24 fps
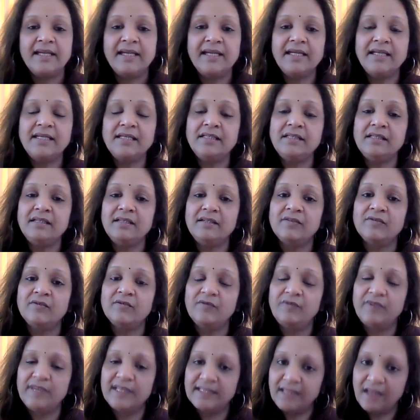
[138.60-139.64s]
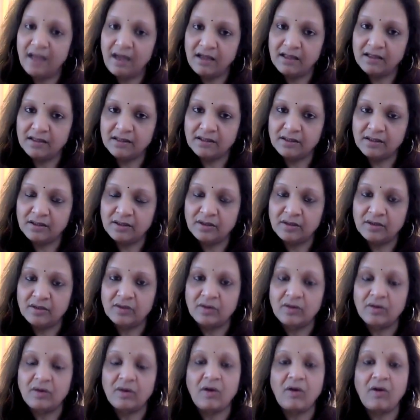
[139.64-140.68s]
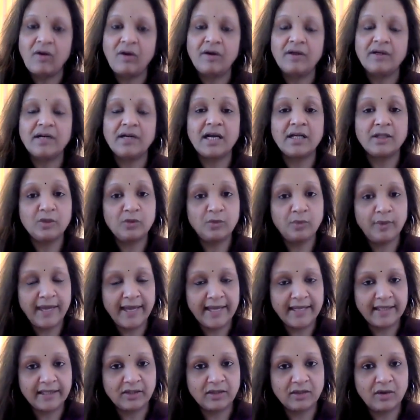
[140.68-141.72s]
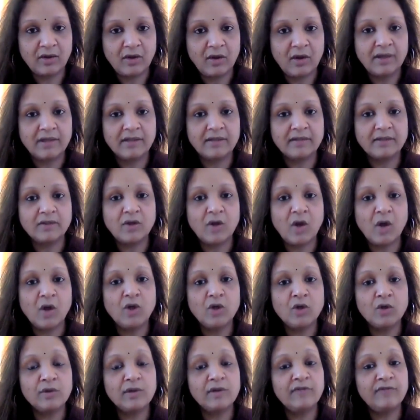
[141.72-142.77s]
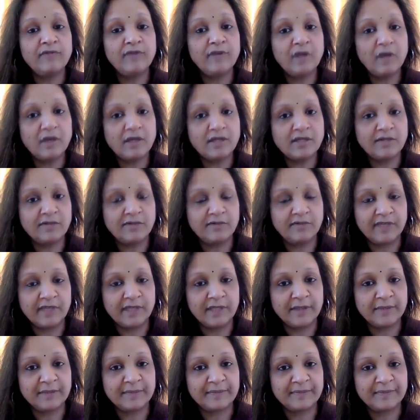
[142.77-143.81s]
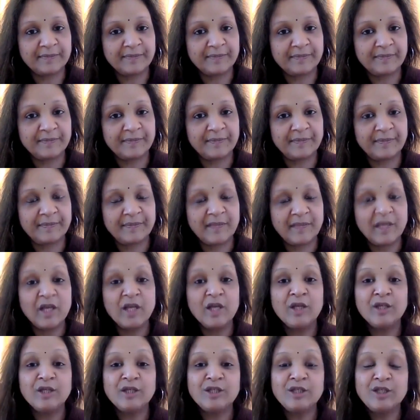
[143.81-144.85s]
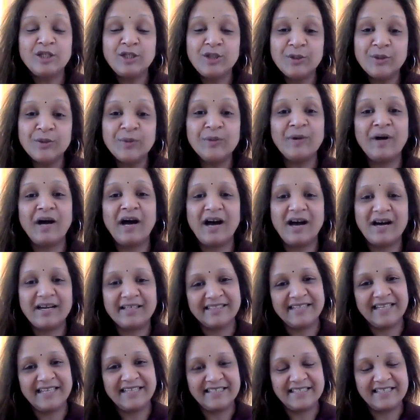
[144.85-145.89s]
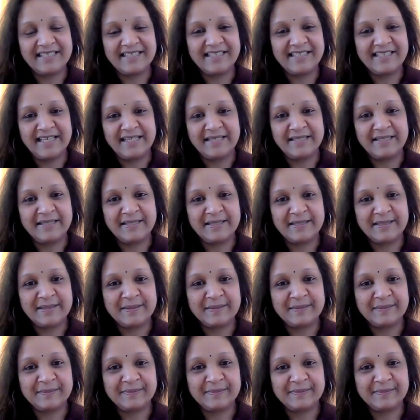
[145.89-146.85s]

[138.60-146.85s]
In Vedant or Advait or non-dual philosophy, you are that essence.